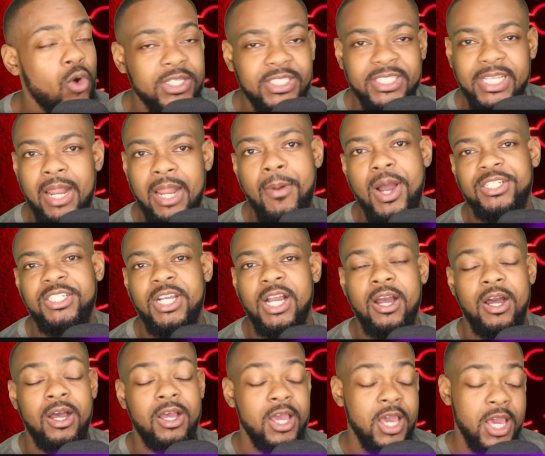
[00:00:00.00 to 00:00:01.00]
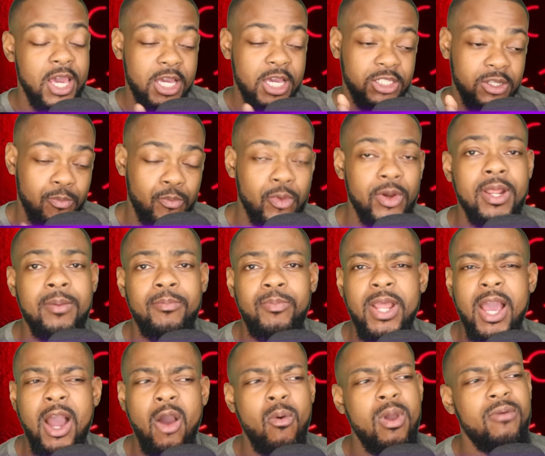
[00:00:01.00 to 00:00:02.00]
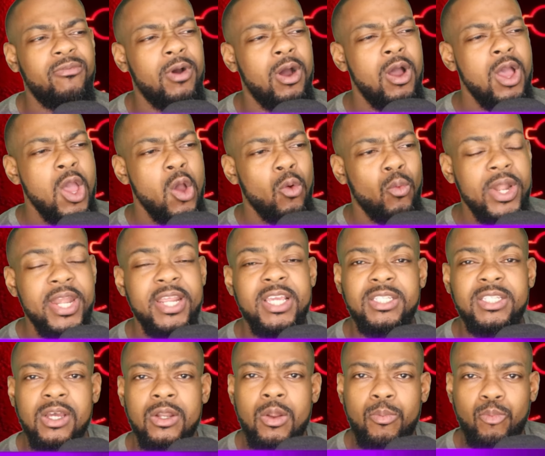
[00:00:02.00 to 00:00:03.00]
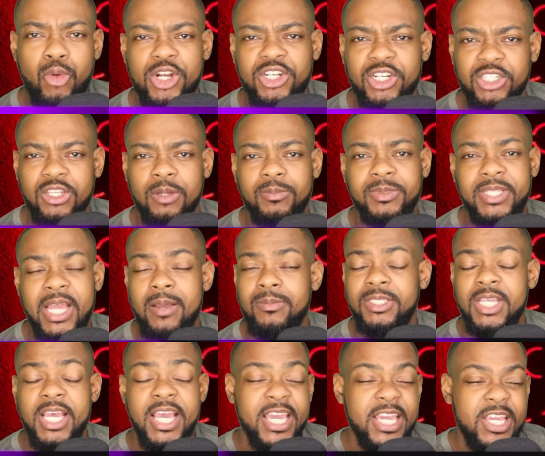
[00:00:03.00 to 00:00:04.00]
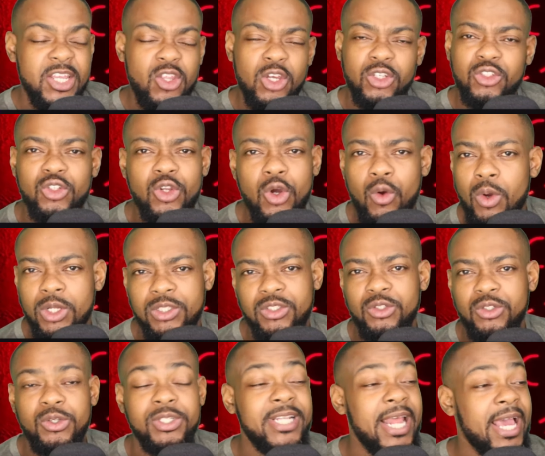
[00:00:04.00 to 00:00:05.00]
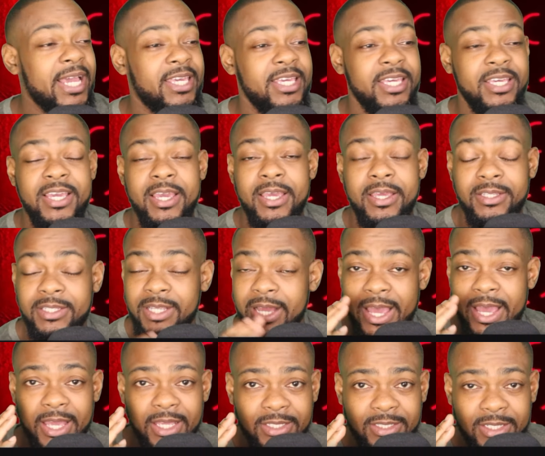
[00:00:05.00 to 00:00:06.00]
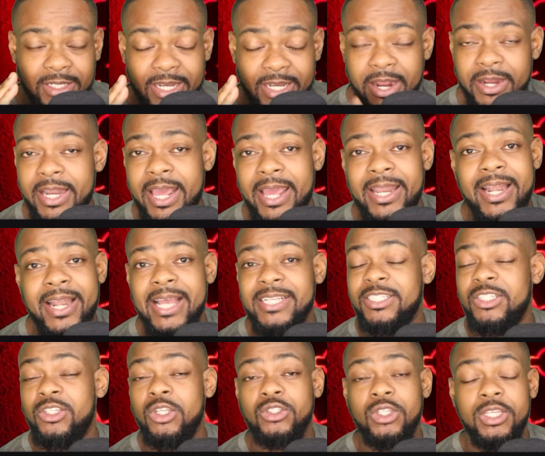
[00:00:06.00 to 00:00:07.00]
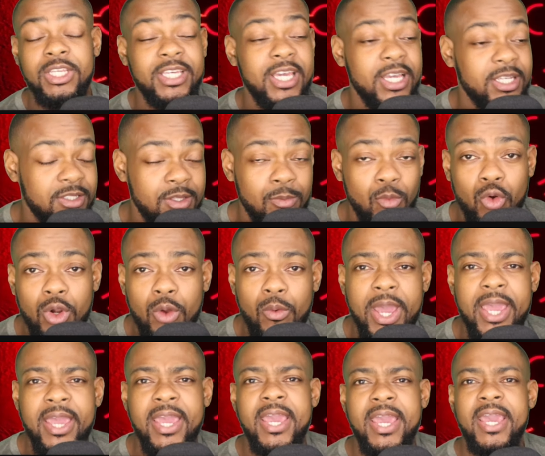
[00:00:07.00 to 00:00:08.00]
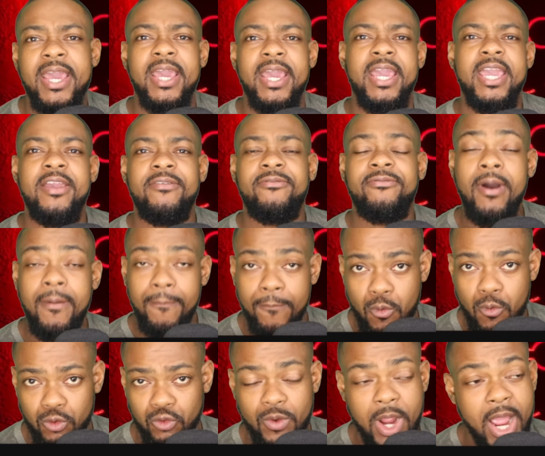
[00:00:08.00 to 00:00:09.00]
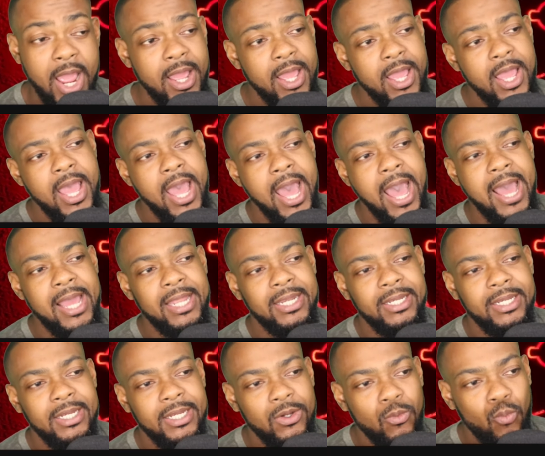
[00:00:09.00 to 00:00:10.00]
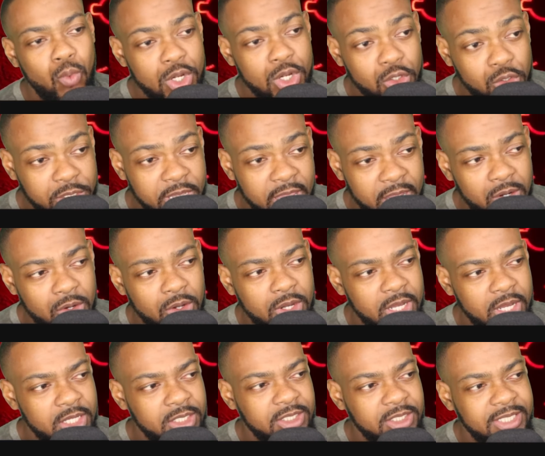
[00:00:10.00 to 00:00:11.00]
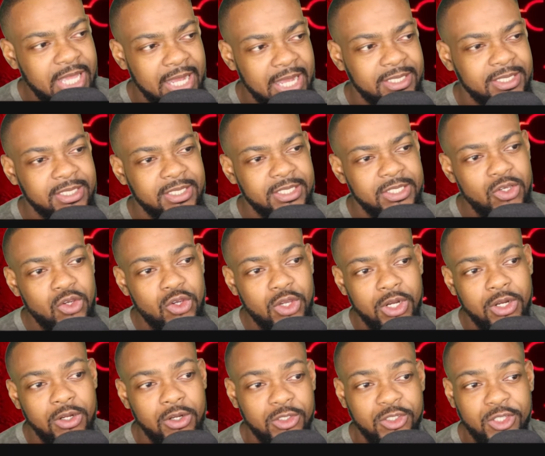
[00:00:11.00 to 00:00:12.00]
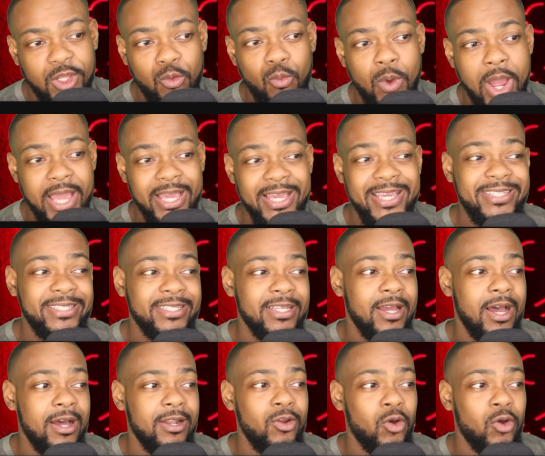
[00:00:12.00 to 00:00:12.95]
everyone said about Xhaka, he's a brilliant player. However, when he's under pressure, sometimes he doesn't know what to do. It's like he's a deer in the headlights. He kicks the ball away, he fumbles, right? And when you take a look at his stats, you can understand why.